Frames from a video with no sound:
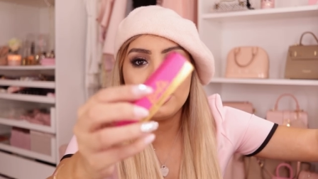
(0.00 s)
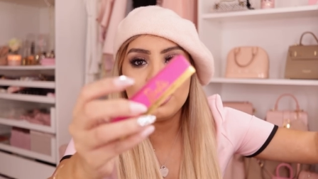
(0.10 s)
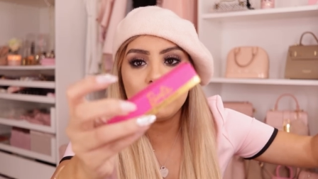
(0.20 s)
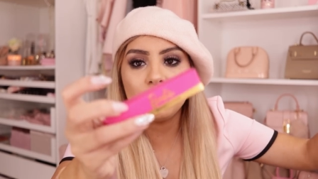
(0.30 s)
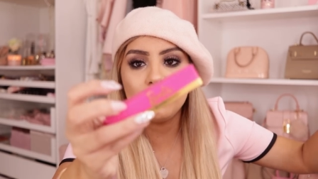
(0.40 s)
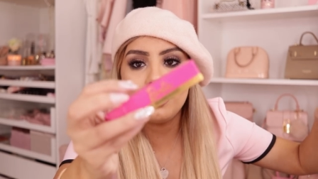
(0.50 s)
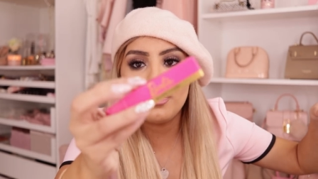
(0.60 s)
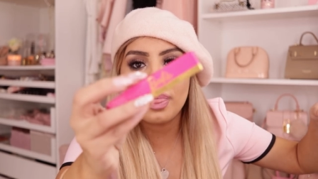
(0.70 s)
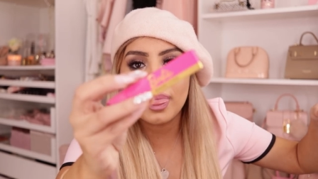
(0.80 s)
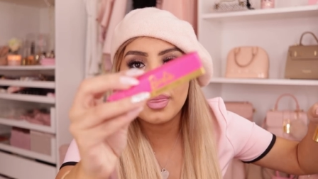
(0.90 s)
the new
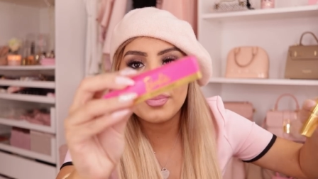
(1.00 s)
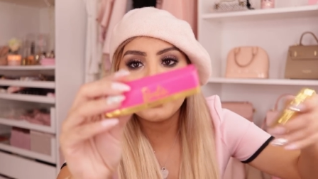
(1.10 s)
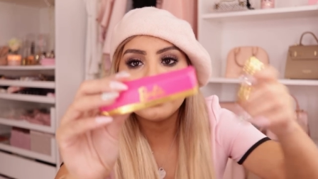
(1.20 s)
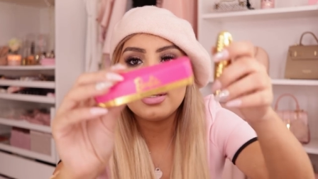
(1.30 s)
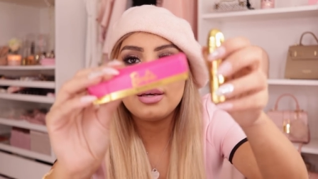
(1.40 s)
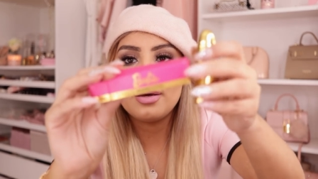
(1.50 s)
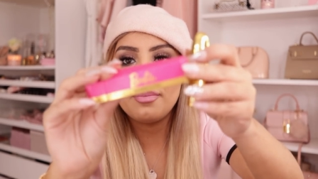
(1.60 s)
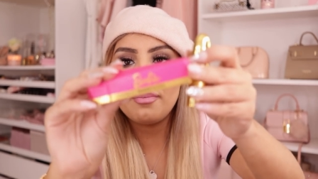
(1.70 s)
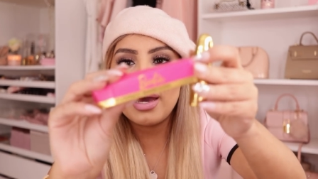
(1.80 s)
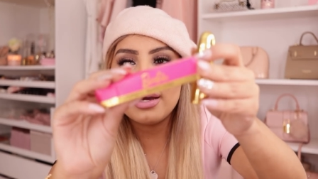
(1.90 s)

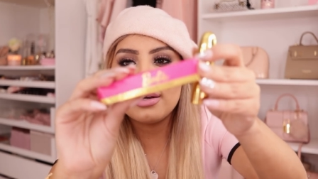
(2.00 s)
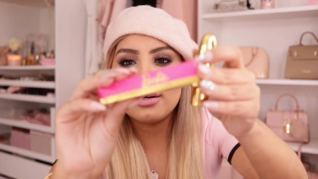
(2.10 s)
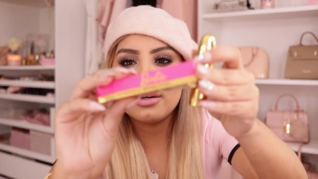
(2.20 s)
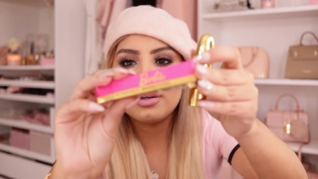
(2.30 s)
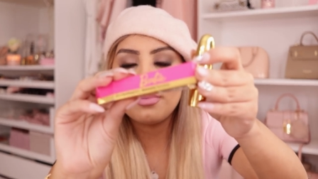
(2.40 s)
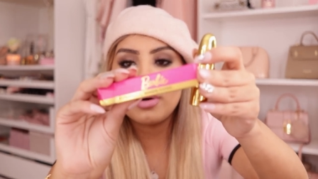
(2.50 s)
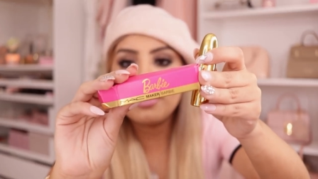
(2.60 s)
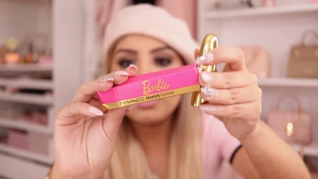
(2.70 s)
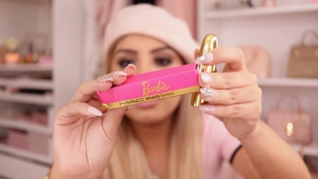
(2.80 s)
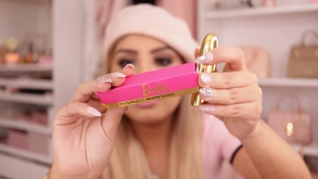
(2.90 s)
MAC
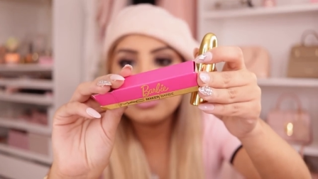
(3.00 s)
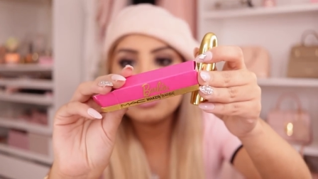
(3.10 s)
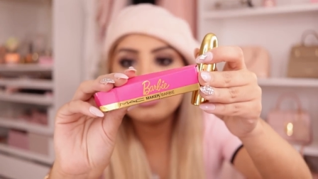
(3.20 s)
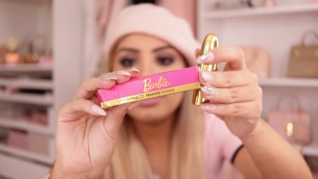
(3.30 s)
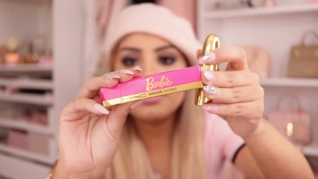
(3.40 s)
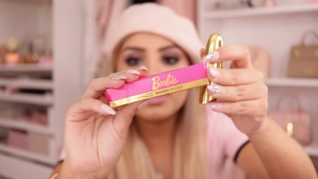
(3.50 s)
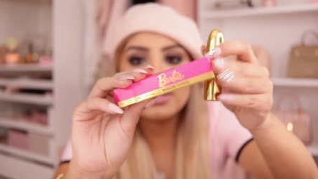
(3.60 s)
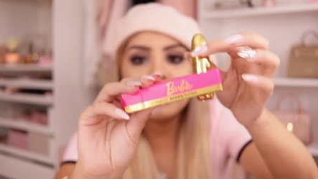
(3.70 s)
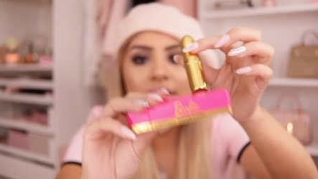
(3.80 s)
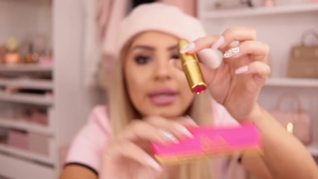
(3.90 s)
Barbie collection
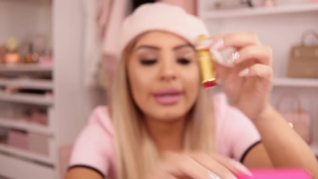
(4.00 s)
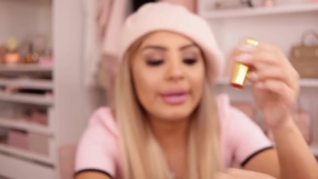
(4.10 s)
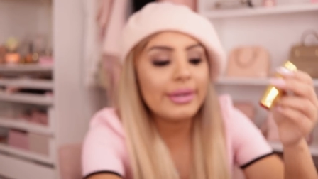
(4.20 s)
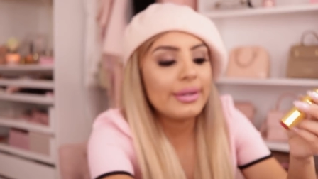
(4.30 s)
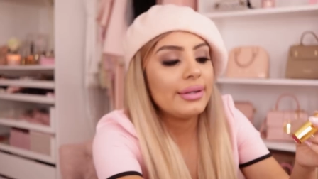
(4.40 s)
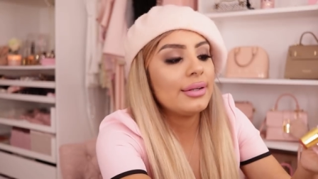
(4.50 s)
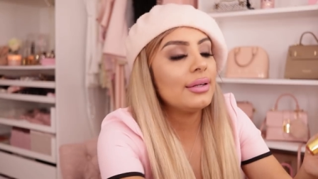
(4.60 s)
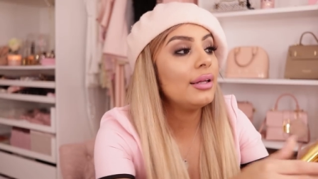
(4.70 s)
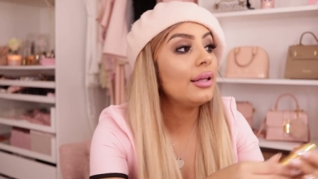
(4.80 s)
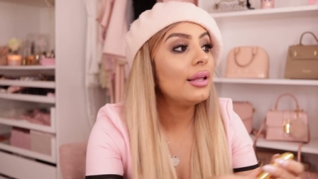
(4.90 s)
lipstick and
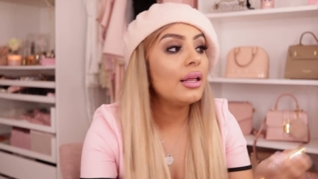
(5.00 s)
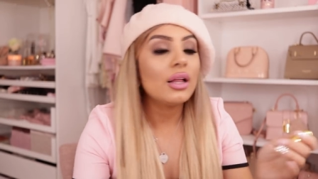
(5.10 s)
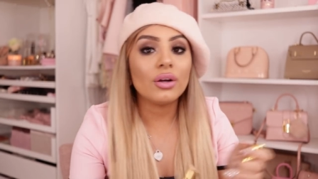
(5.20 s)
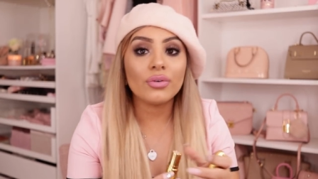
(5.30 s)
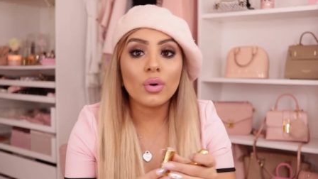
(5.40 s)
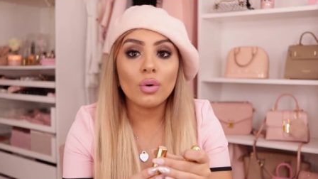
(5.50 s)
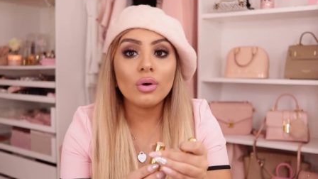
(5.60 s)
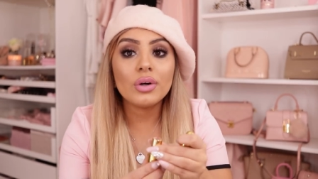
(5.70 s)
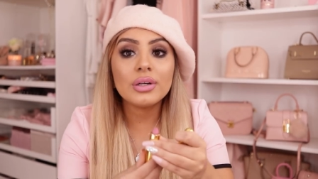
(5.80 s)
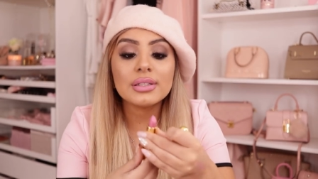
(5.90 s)
of
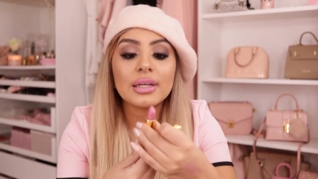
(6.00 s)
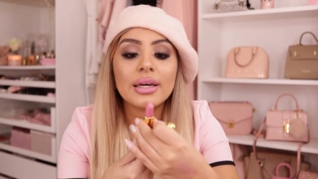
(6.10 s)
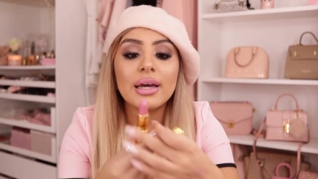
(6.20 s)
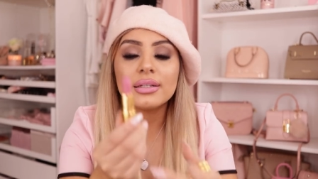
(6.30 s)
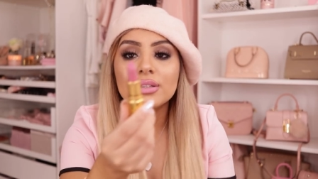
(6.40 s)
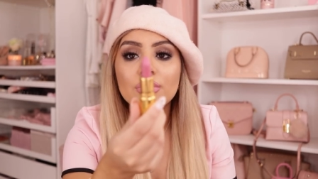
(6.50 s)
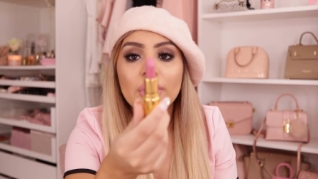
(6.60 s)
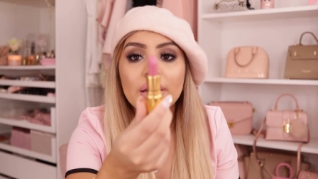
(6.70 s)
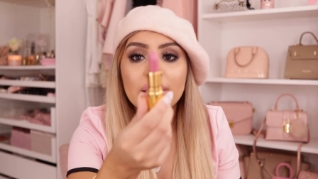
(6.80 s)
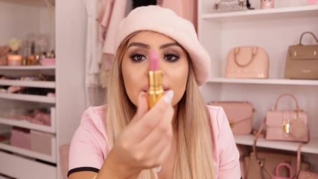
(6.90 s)
course I had to
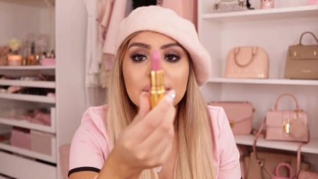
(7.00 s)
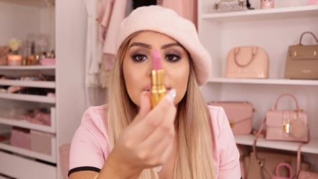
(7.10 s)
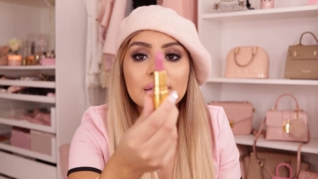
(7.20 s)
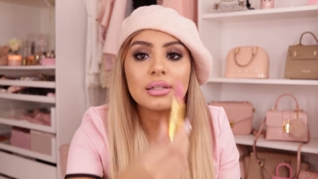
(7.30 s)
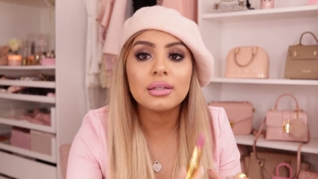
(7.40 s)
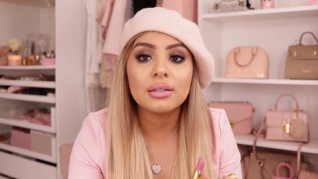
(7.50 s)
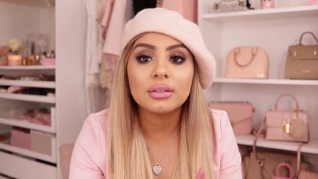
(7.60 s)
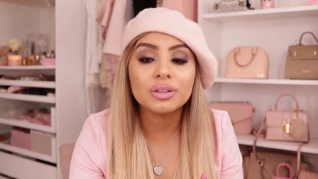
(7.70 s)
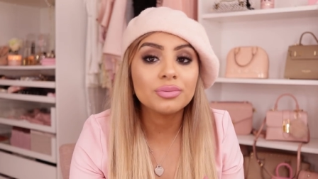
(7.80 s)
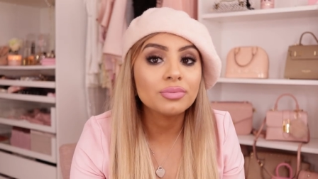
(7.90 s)
wear it
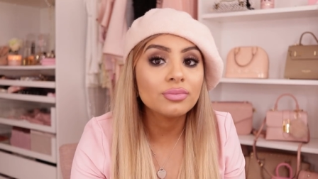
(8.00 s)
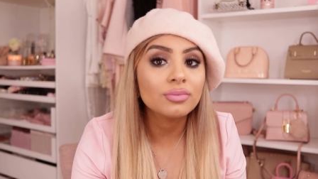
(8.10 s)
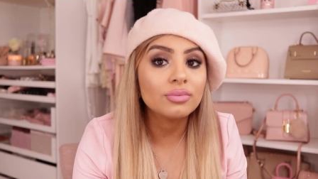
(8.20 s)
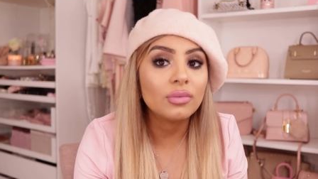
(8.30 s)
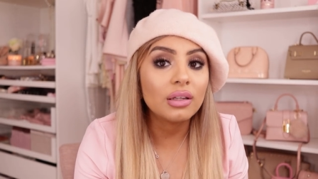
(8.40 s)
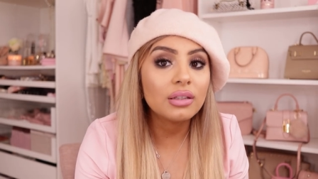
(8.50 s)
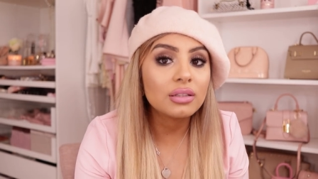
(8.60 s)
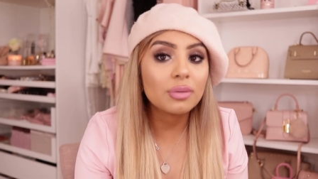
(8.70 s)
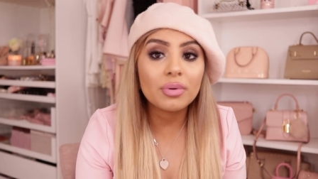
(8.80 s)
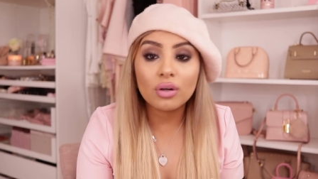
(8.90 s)
not the
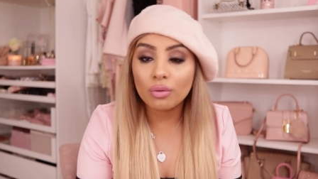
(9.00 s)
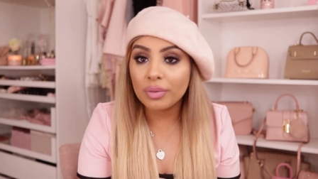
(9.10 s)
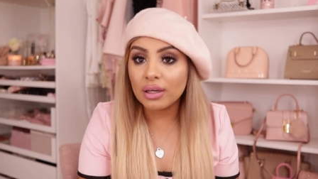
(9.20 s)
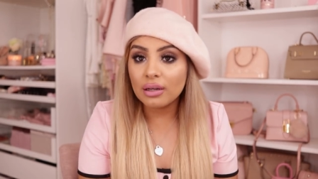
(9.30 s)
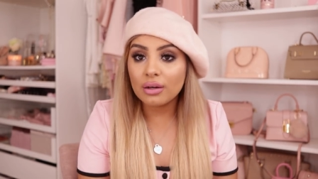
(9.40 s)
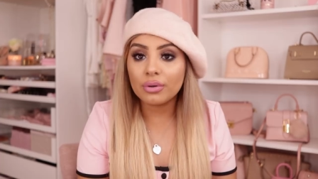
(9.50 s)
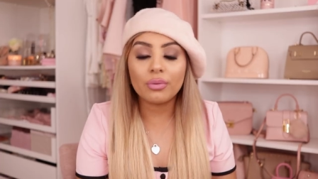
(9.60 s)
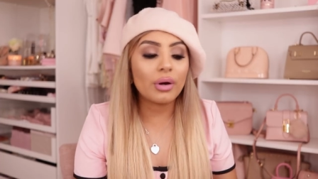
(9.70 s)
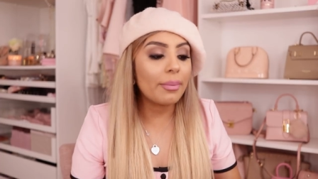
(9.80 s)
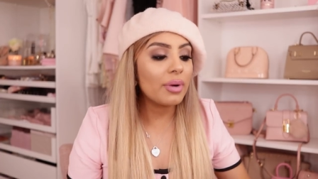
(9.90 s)
typical pink I
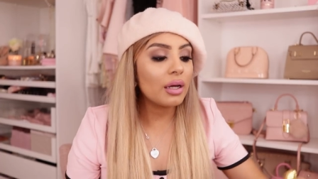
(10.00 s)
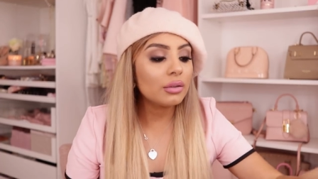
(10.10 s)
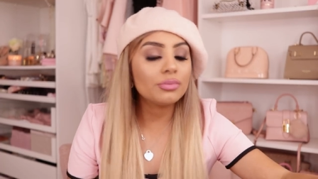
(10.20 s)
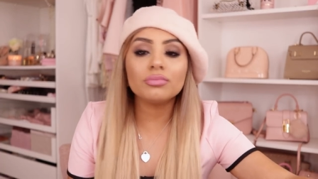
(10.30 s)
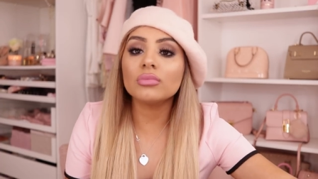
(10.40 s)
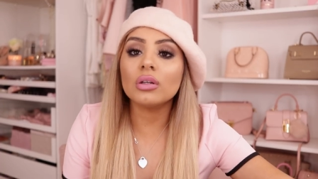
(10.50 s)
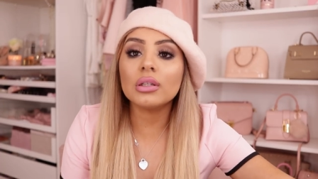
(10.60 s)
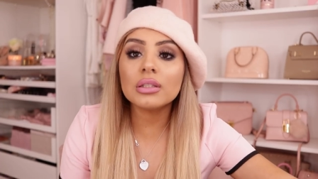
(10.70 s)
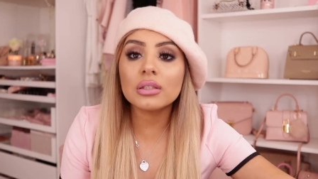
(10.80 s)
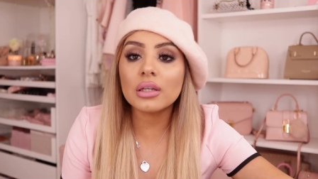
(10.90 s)
would wear but
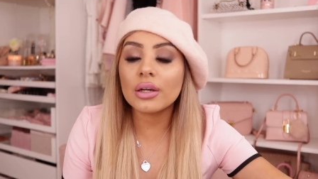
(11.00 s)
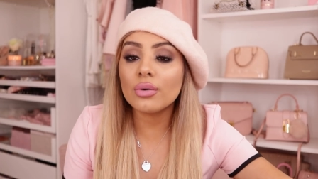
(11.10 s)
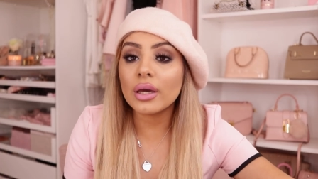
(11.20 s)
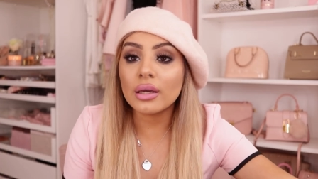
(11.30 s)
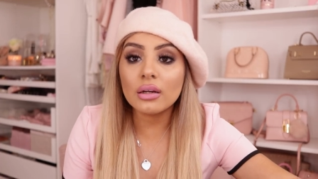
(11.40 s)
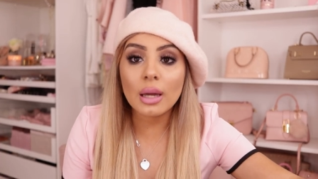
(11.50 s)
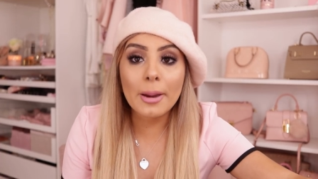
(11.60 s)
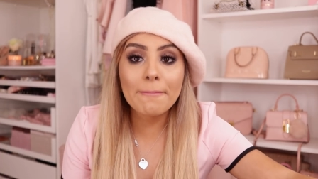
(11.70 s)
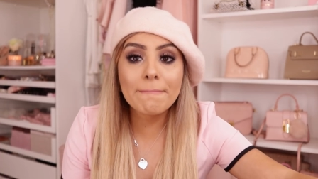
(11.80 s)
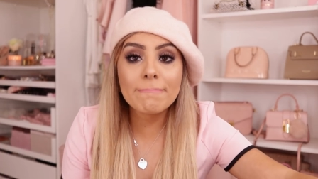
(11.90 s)
honestly I don't hate it